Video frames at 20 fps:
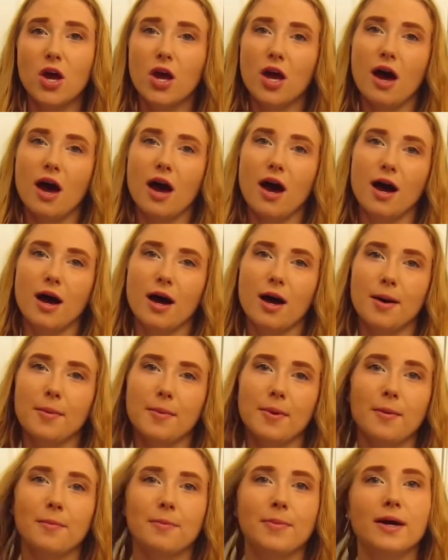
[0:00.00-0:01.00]

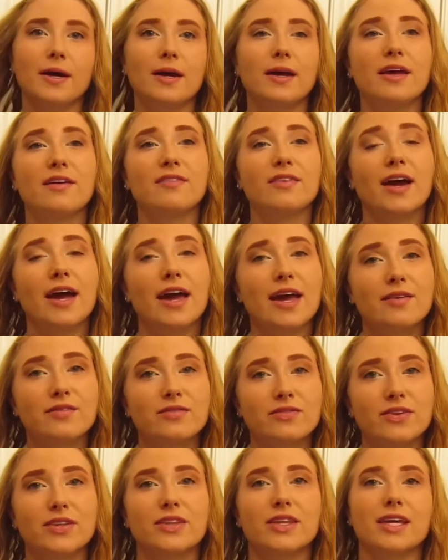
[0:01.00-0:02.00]
But if I am
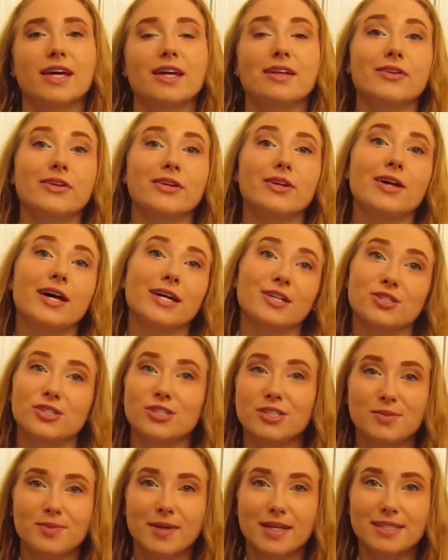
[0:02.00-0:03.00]
feeling a little extra
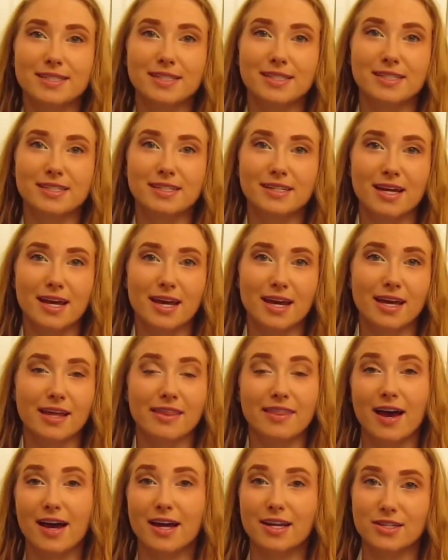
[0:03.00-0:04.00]
spicy today,
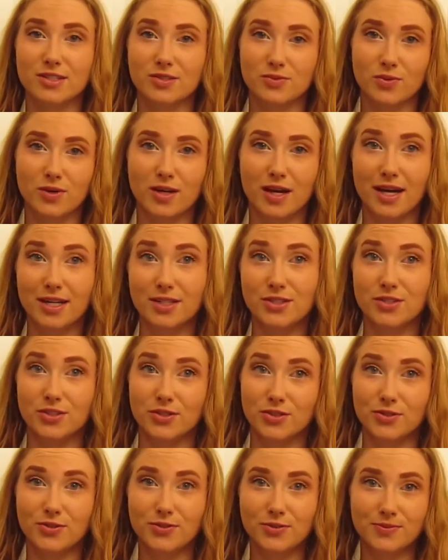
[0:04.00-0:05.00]
that is what I
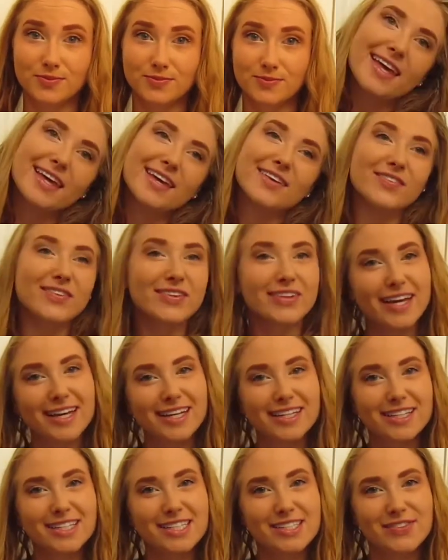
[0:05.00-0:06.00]
do. If you
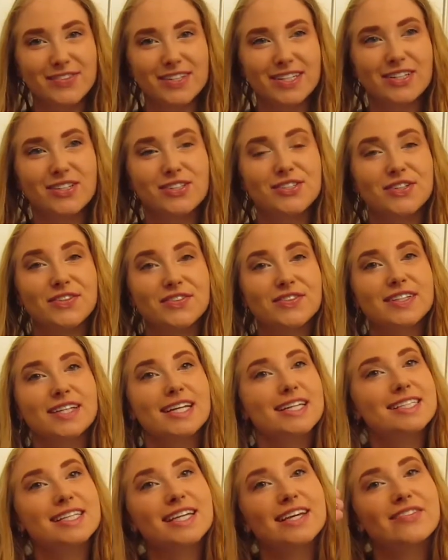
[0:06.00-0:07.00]
liked this video, don't
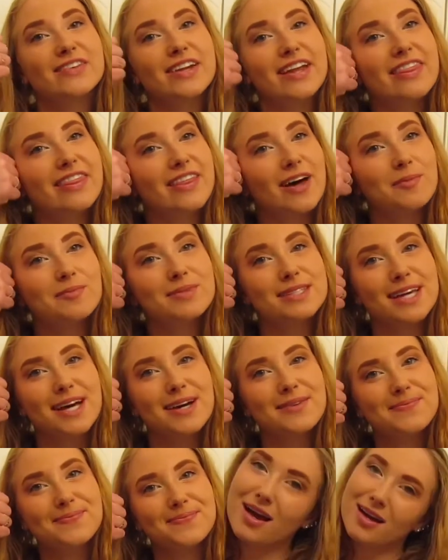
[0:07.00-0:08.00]
forget to give it a thumbs
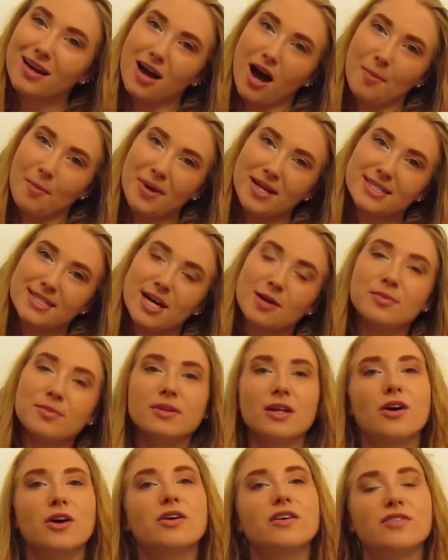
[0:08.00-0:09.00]
up. Comment down
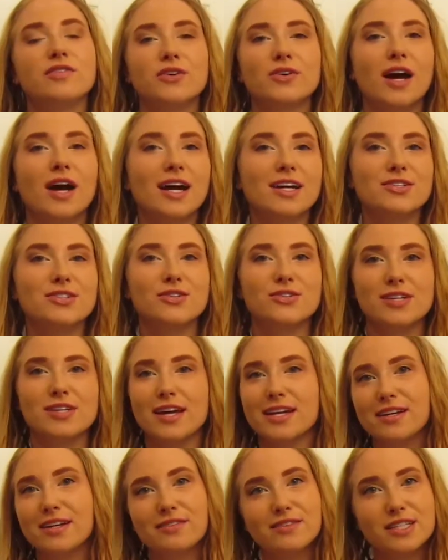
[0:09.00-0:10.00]
below if you guys use
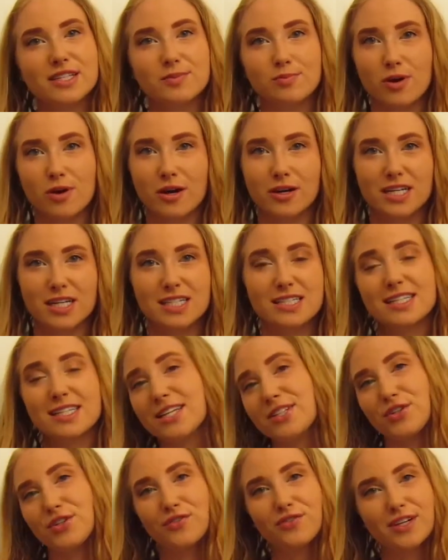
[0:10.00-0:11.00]
any of these products,
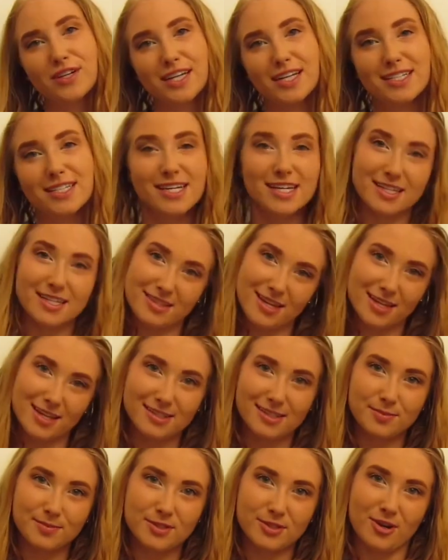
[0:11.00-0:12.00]
and don't forget to hit that
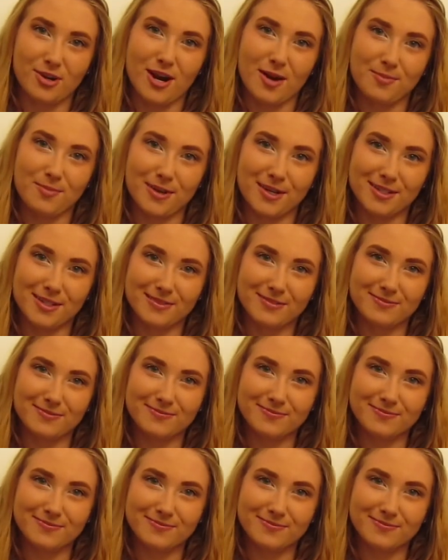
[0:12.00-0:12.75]
subscribe button.